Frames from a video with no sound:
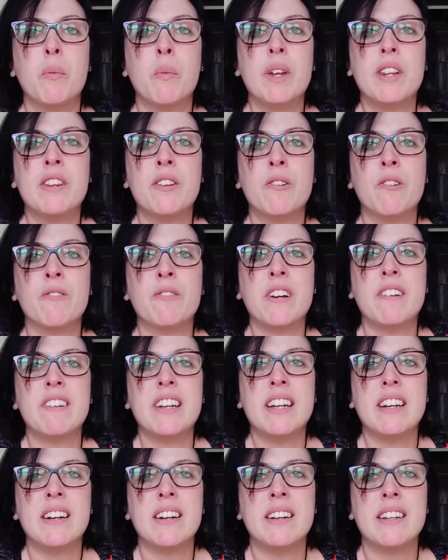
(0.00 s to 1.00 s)
with your
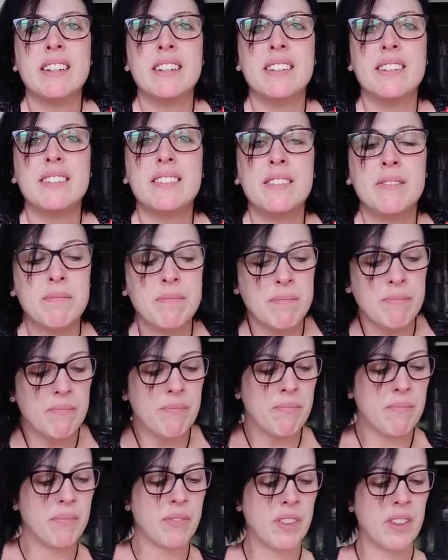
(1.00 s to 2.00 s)
very eyes.
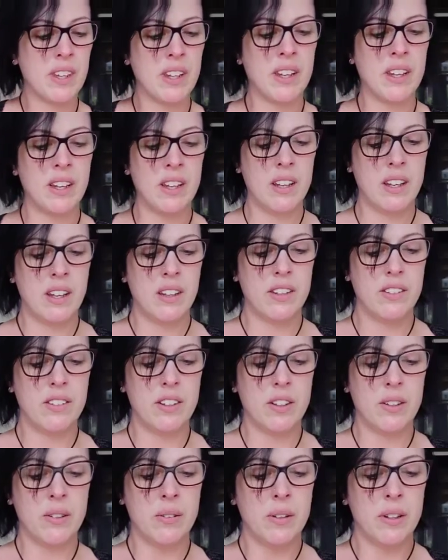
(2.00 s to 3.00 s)

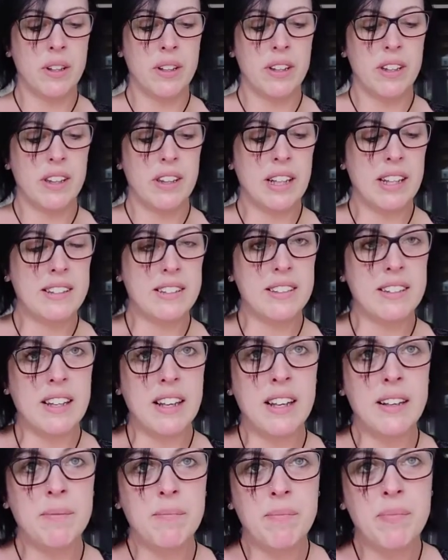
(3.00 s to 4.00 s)
So that's
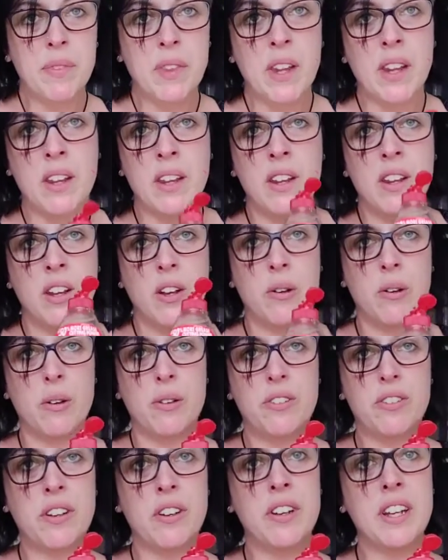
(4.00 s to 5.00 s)
that. You'll
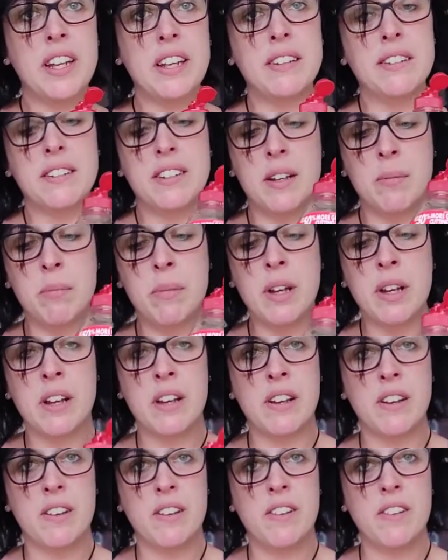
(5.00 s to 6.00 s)
also need some
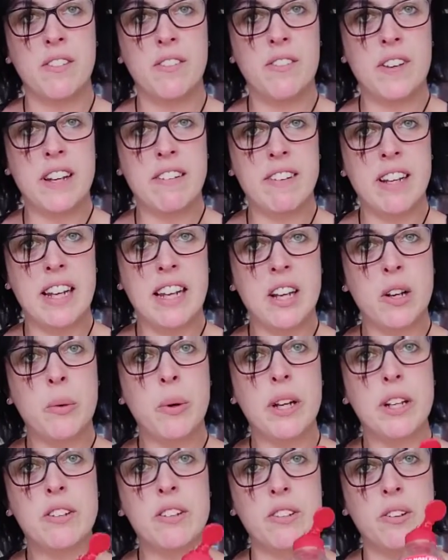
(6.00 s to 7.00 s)
fairy
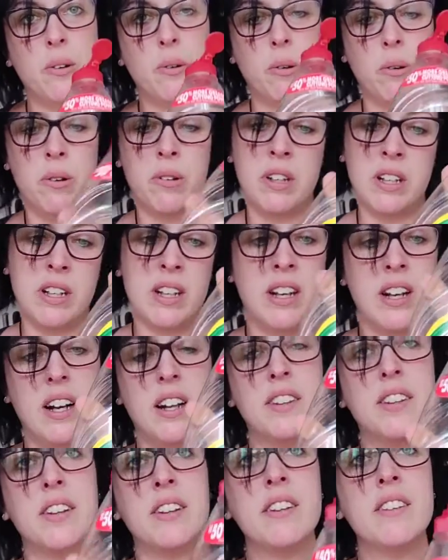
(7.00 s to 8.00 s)
liquid or
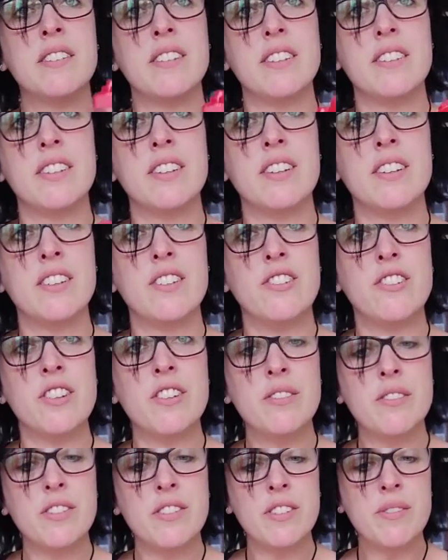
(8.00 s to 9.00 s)
other
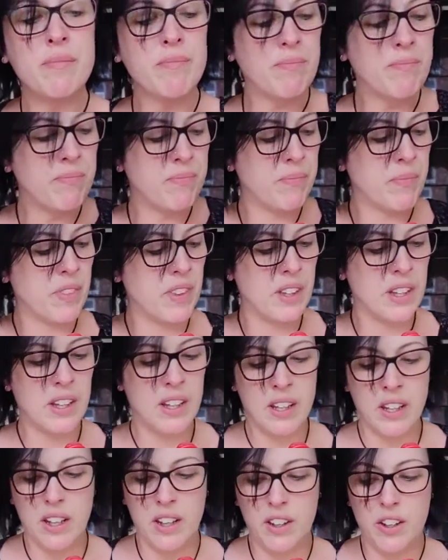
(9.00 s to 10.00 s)
detergent.
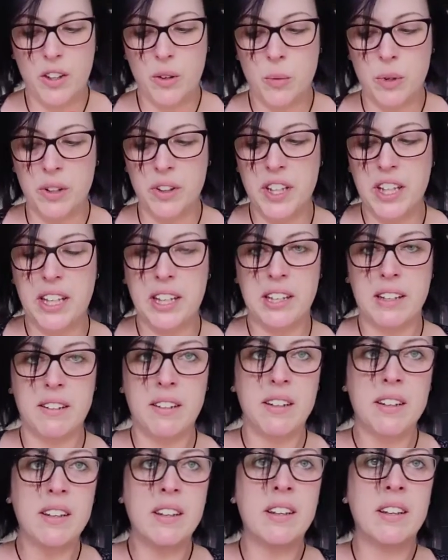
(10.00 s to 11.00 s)
You will
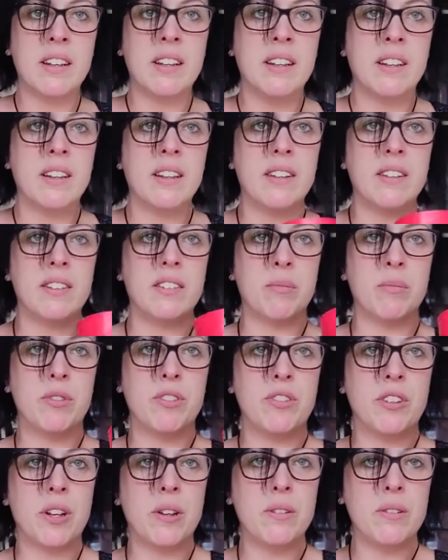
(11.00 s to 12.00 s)
need some
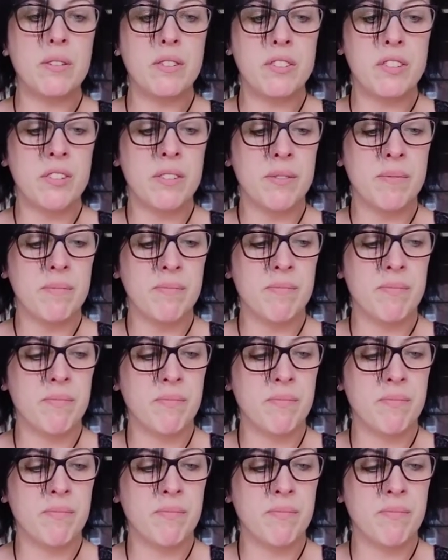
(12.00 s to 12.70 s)
salt.